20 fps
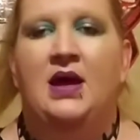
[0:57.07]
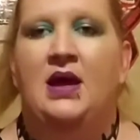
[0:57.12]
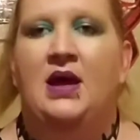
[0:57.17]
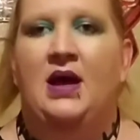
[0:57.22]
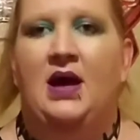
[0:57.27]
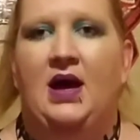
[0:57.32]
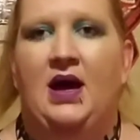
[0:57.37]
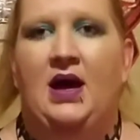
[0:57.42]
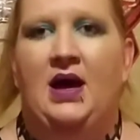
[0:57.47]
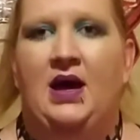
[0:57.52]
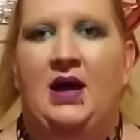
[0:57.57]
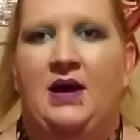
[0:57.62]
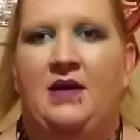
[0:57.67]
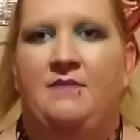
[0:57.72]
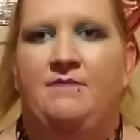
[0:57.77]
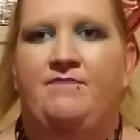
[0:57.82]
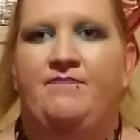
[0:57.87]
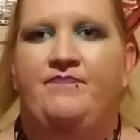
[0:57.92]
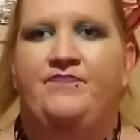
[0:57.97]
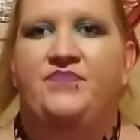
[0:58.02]

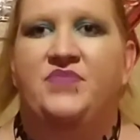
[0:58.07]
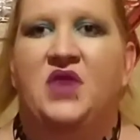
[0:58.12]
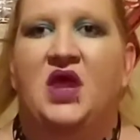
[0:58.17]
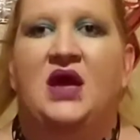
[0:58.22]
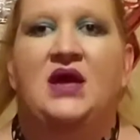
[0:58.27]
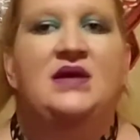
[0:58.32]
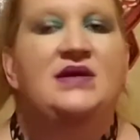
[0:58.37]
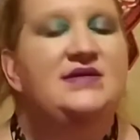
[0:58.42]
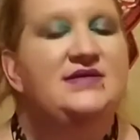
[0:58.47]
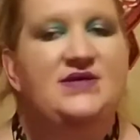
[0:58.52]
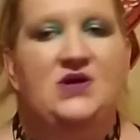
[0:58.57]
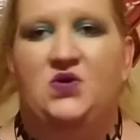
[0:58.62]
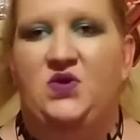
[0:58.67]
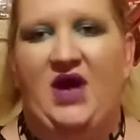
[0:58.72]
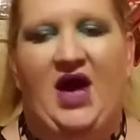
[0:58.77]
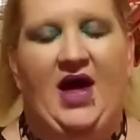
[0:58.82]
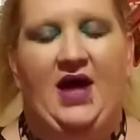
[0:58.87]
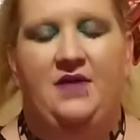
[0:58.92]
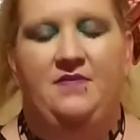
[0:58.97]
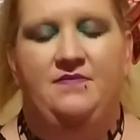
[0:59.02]
Um, so
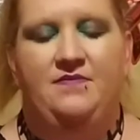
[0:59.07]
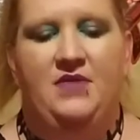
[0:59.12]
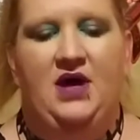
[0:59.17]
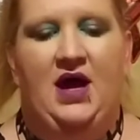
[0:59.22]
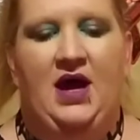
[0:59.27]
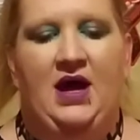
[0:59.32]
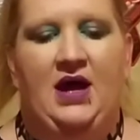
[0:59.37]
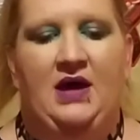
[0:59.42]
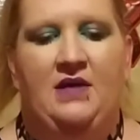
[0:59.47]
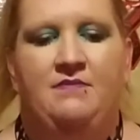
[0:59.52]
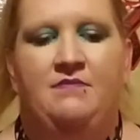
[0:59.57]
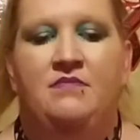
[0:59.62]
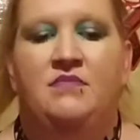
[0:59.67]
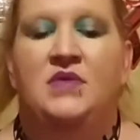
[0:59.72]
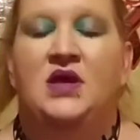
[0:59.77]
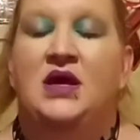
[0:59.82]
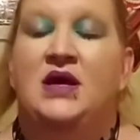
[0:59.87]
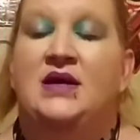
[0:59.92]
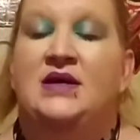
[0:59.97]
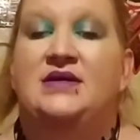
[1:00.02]
yeah, um,
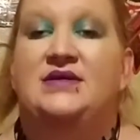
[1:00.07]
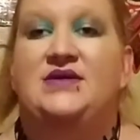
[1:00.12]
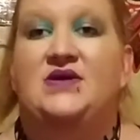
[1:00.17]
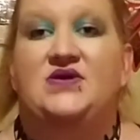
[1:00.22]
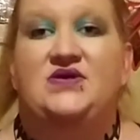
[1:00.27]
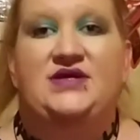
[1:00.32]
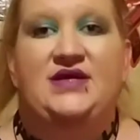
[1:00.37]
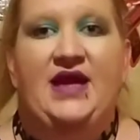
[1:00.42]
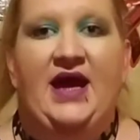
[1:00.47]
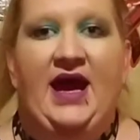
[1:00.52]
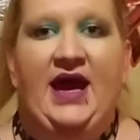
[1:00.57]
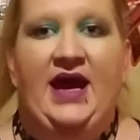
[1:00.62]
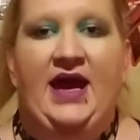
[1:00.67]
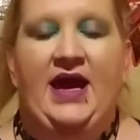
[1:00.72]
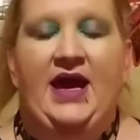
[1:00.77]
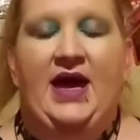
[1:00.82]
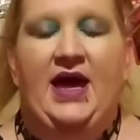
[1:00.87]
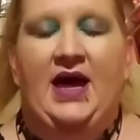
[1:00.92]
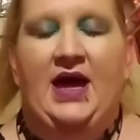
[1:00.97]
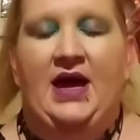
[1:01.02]
so today,
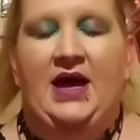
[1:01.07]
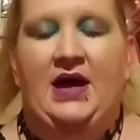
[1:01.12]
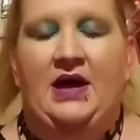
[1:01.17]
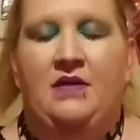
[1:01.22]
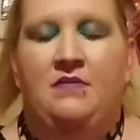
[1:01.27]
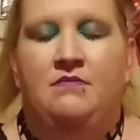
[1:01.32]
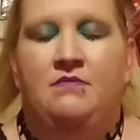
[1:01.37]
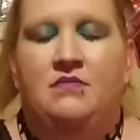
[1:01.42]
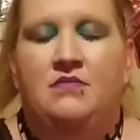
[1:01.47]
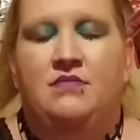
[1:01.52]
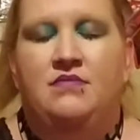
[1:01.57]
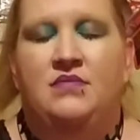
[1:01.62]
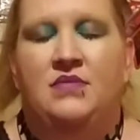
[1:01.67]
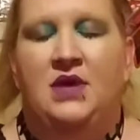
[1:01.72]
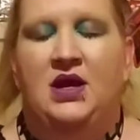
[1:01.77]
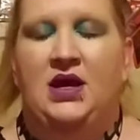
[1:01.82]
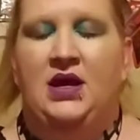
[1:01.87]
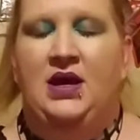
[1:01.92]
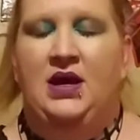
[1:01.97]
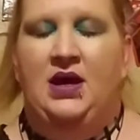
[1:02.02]
um,
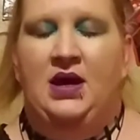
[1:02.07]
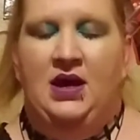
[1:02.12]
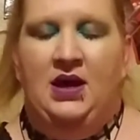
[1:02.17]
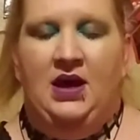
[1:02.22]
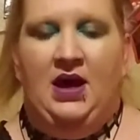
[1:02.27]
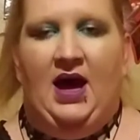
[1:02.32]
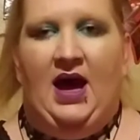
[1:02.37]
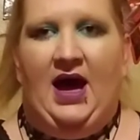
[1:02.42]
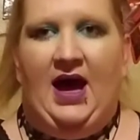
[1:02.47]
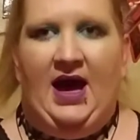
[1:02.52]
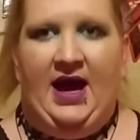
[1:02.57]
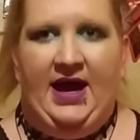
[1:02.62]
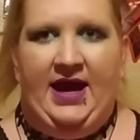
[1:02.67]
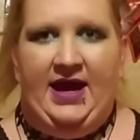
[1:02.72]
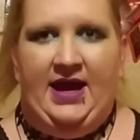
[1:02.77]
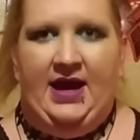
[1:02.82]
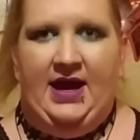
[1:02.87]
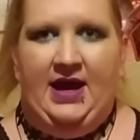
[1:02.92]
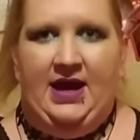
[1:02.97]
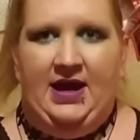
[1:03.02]
I
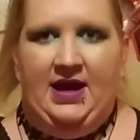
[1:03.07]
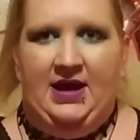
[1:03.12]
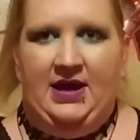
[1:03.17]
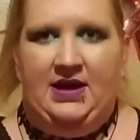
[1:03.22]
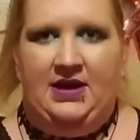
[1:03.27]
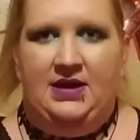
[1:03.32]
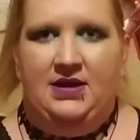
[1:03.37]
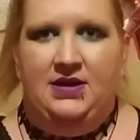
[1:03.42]
uh,